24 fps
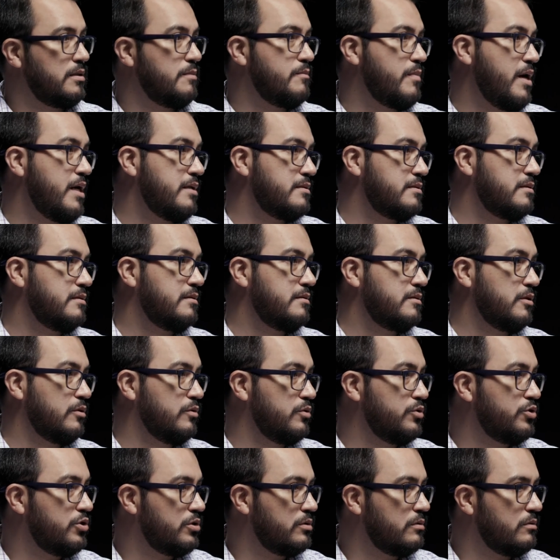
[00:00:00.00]
the best
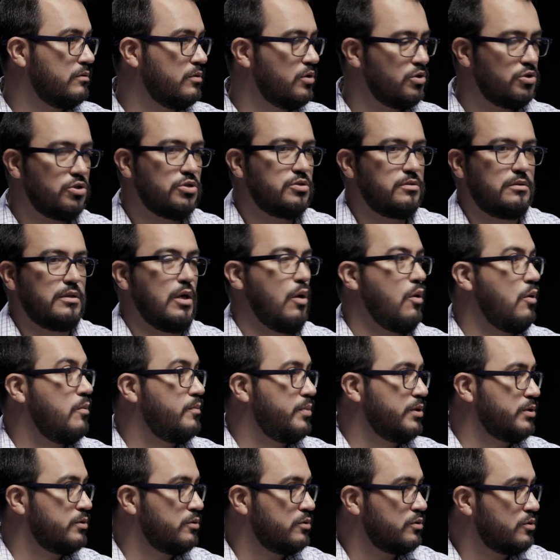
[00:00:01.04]
solution, not just the
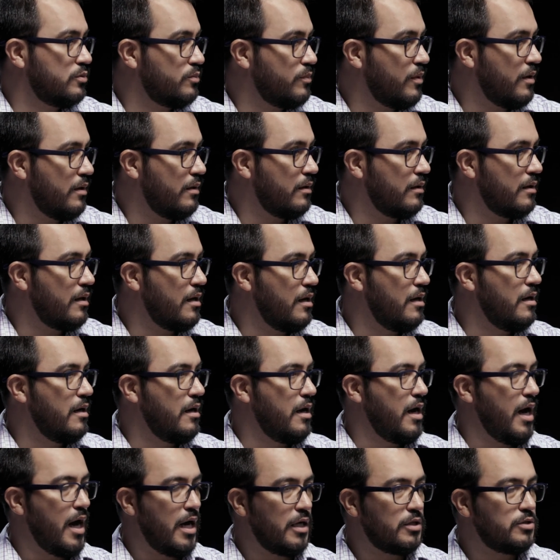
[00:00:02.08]
open source part.
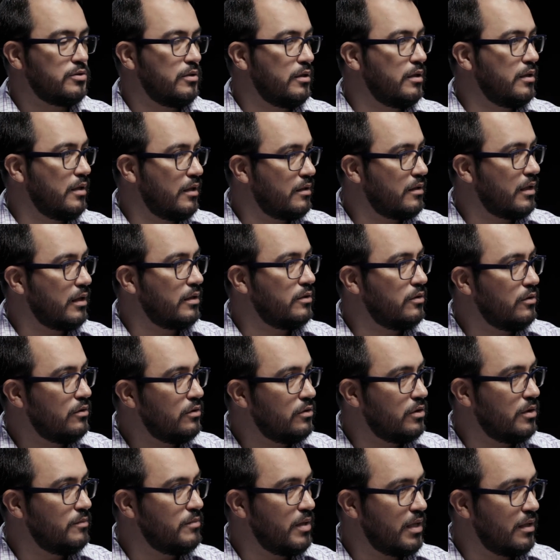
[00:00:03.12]
Actually, the
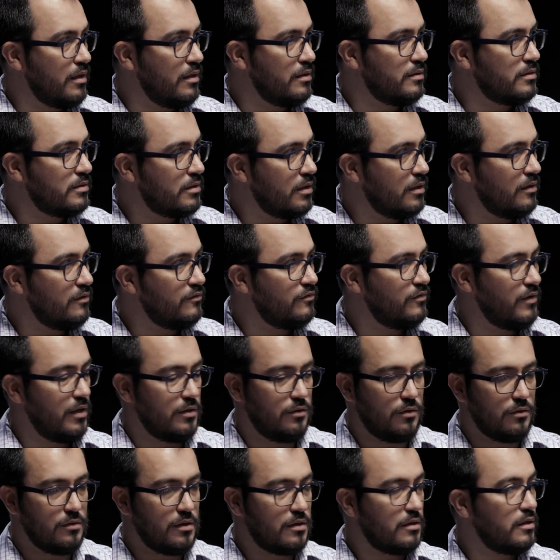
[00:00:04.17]
technology by itself
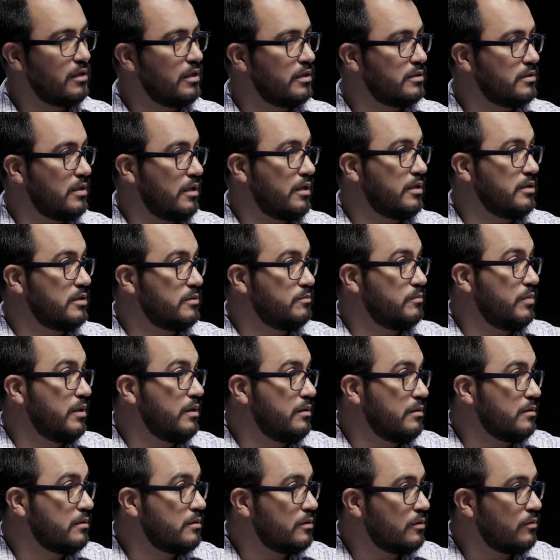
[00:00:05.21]
and all the things that is
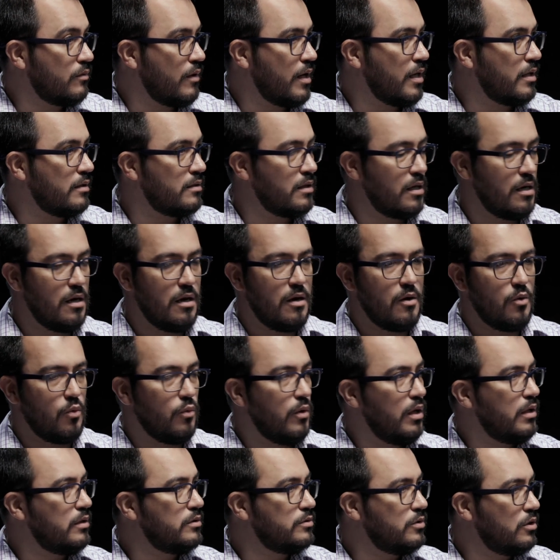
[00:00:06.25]
built, right?
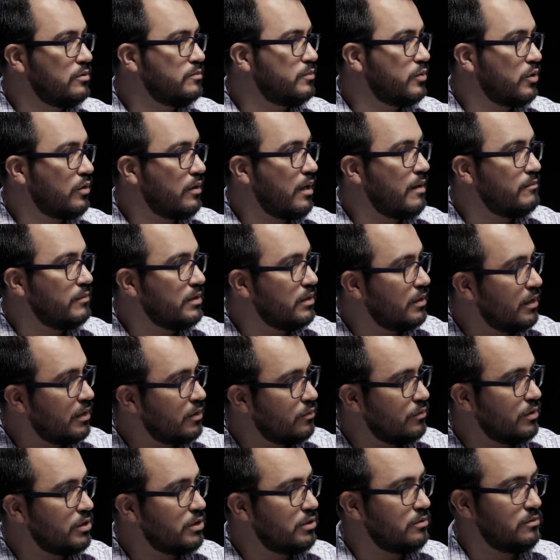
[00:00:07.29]
Well-known programming
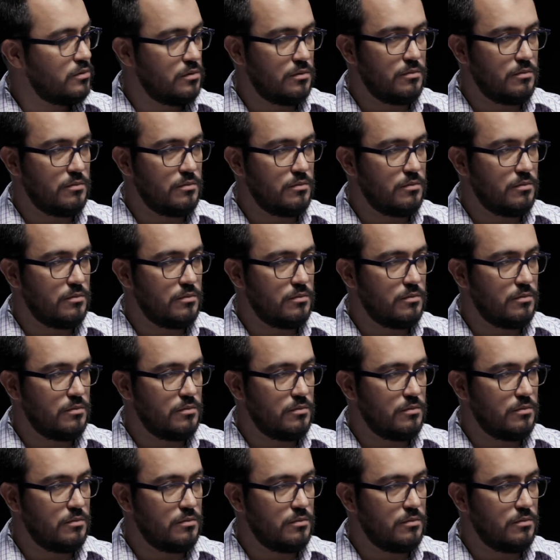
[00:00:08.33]
language,